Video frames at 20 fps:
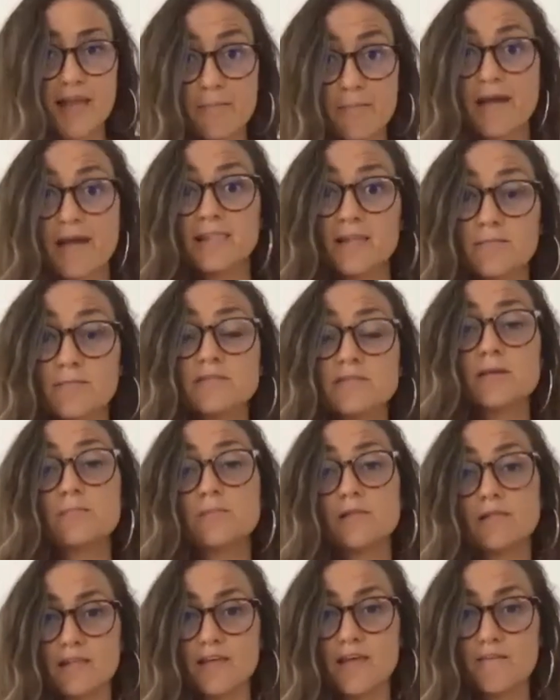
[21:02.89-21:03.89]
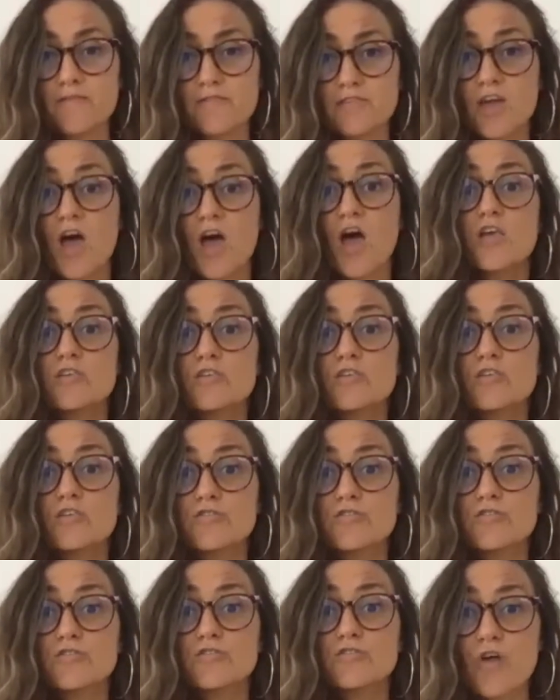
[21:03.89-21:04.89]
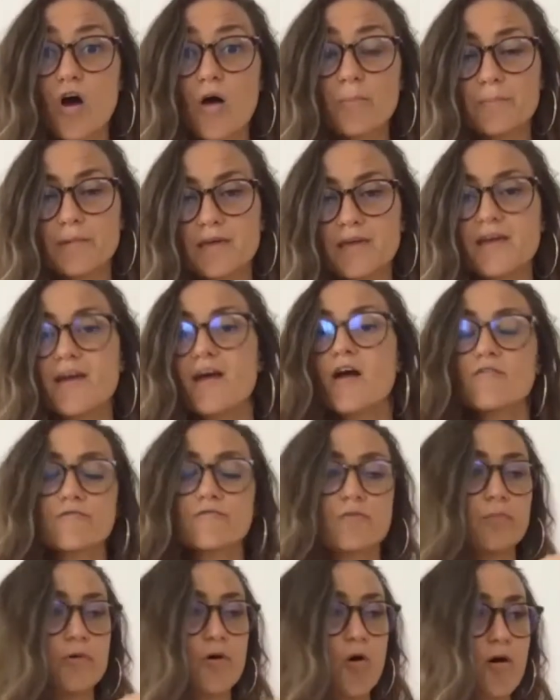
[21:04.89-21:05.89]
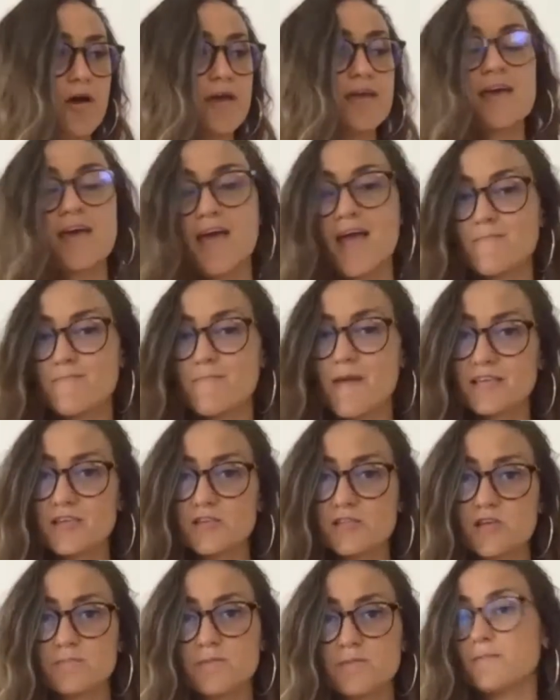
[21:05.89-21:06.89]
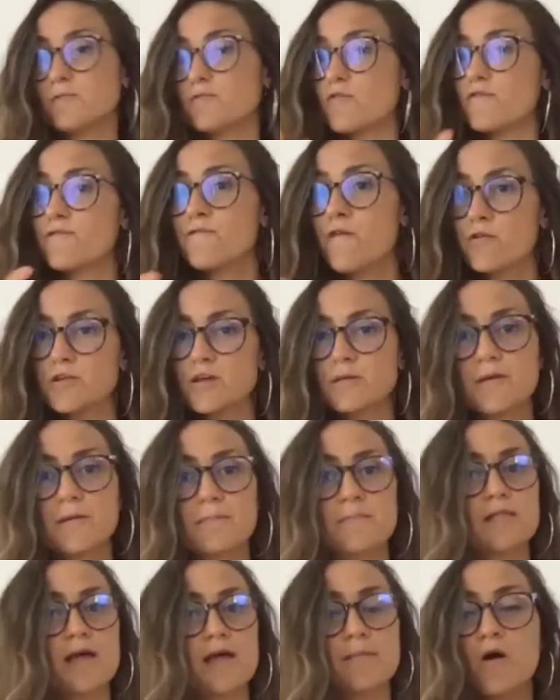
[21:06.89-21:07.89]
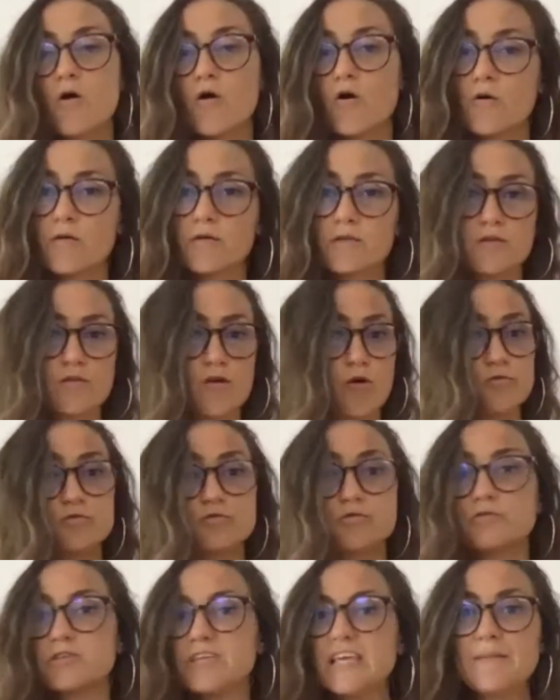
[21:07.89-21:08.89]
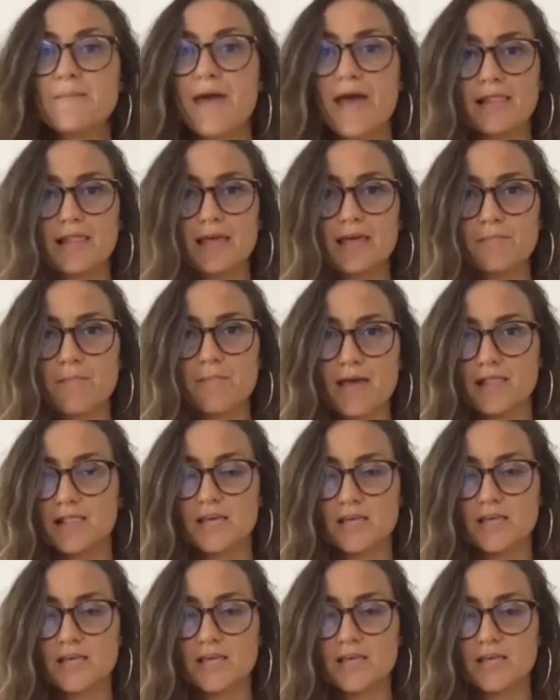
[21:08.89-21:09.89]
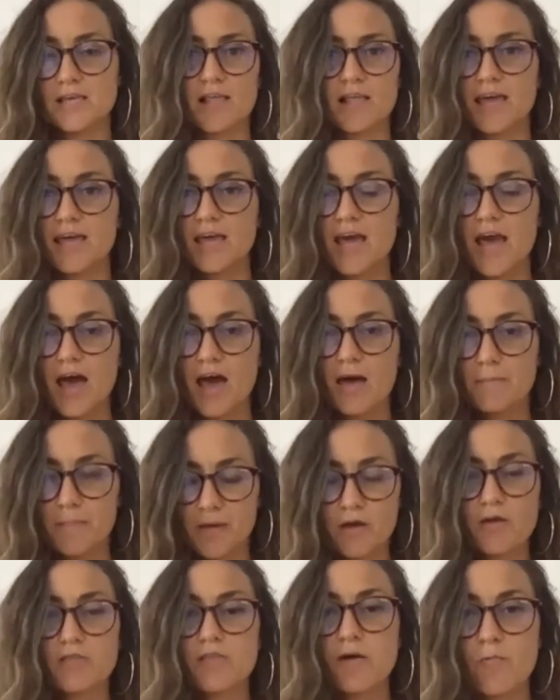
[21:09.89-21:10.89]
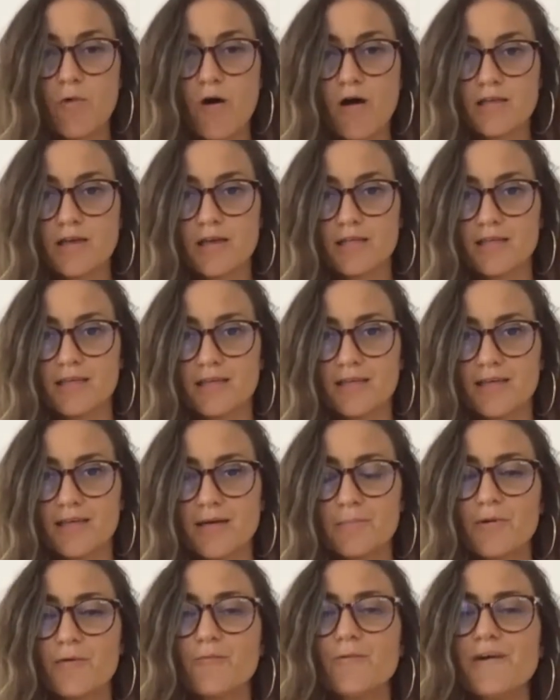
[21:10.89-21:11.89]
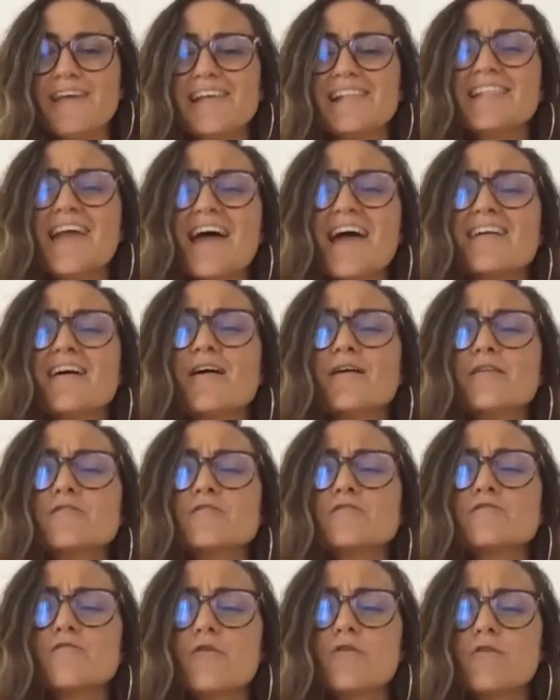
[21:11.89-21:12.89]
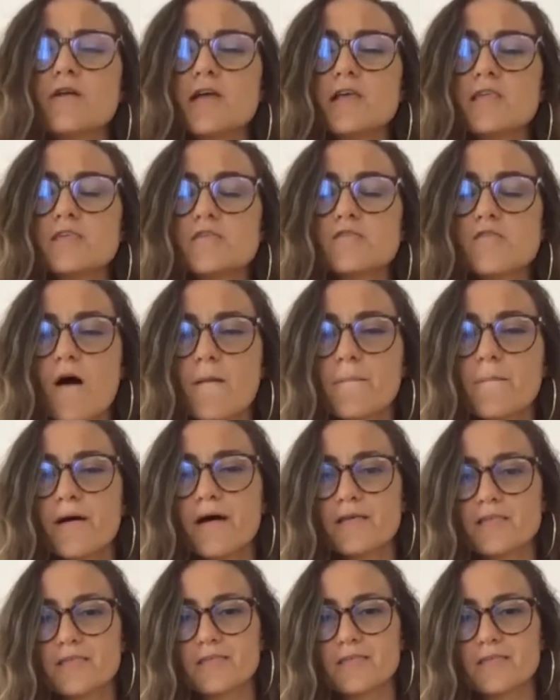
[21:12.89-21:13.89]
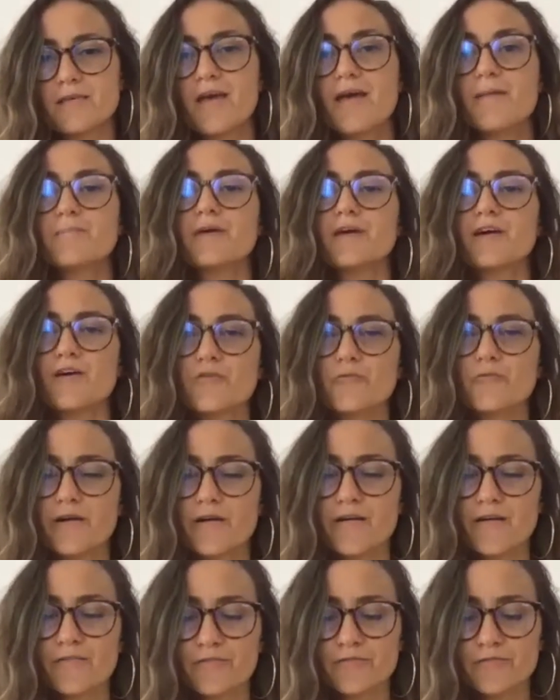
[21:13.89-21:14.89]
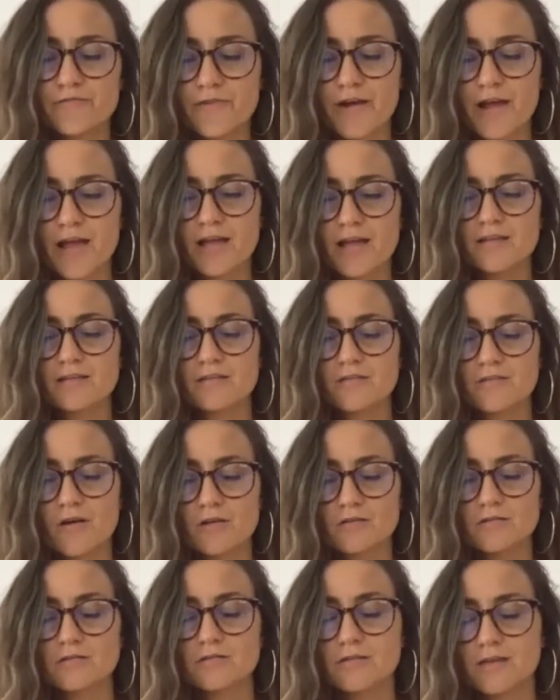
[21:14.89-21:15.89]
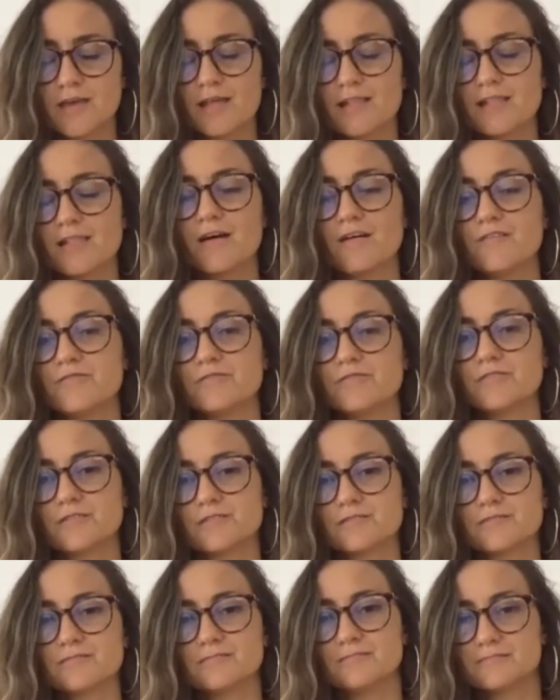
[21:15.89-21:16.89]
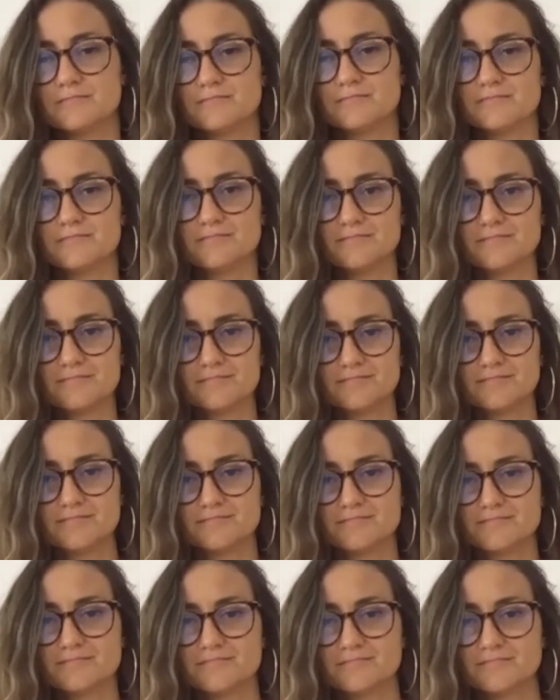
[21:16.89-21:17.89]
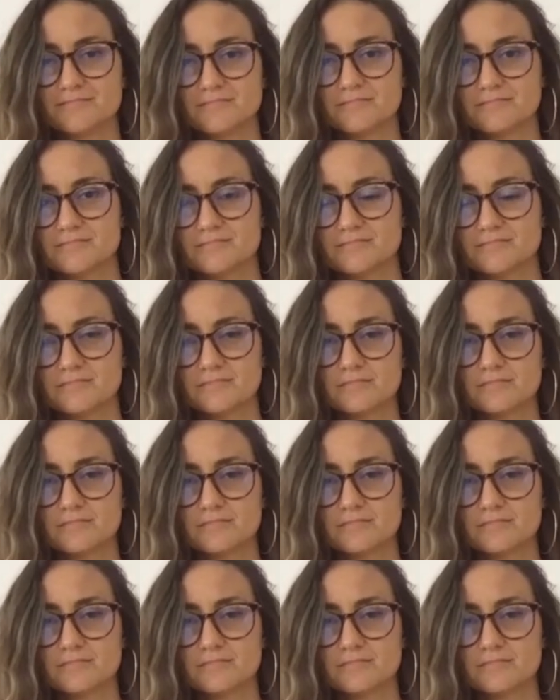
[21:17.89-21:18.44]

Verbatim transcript: my limiting beliefs stop me from going and messaging people or phoning people up or, you know, emailing my list, like, because I want it. But we let our stories stop us because mm. we're afraid not to get loved. Yeah. Mm.